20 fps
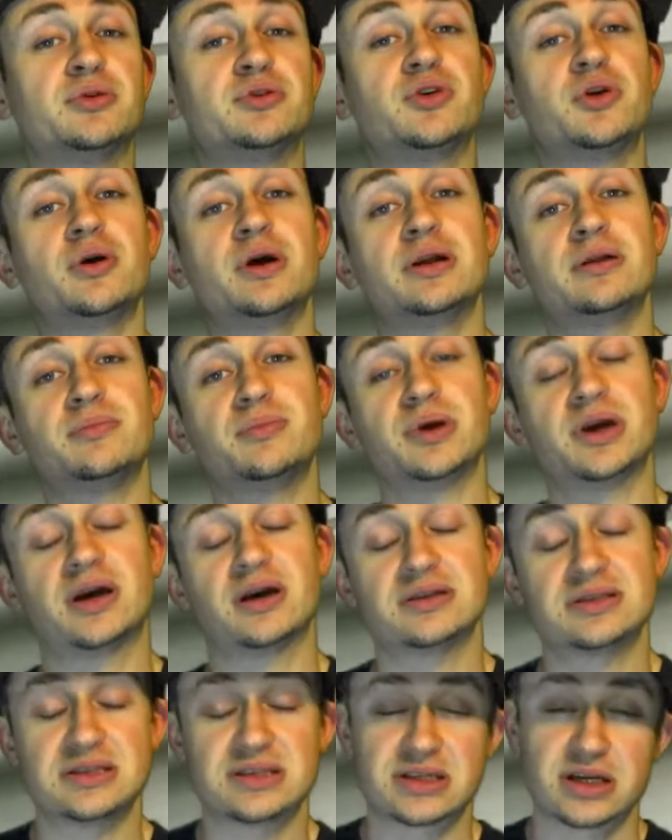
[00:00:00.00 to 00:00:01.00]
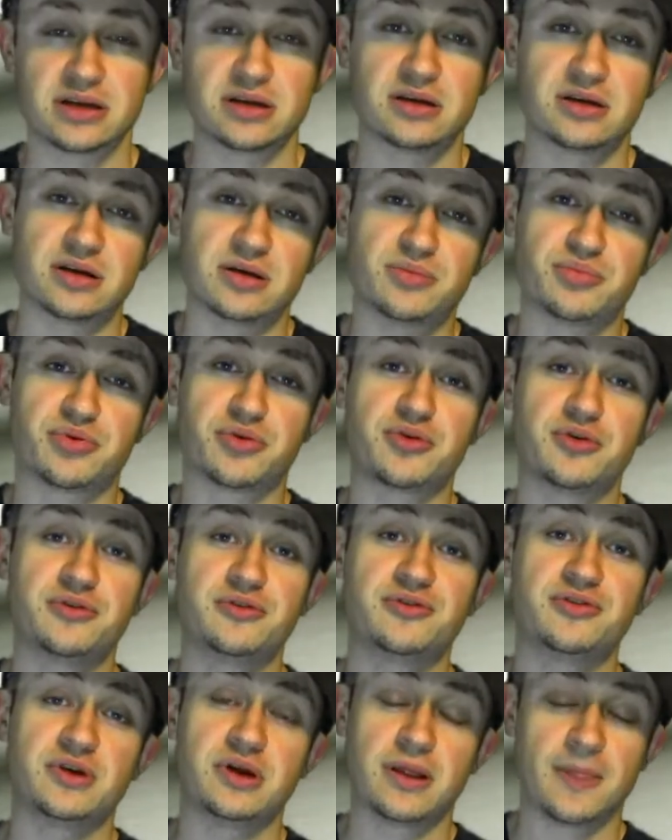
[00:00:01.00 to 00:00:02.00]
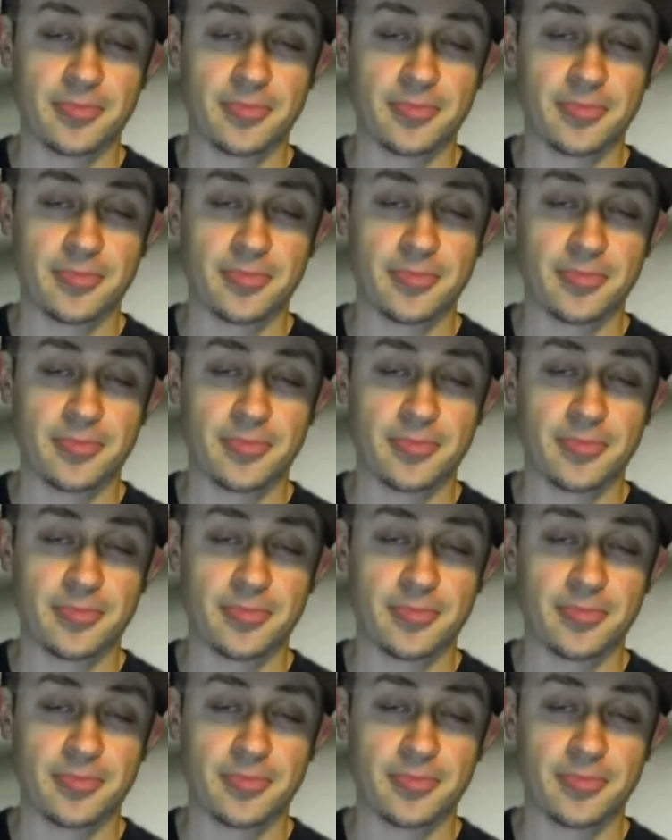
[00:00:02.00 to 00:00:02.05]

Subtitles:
do it because it's gonna improve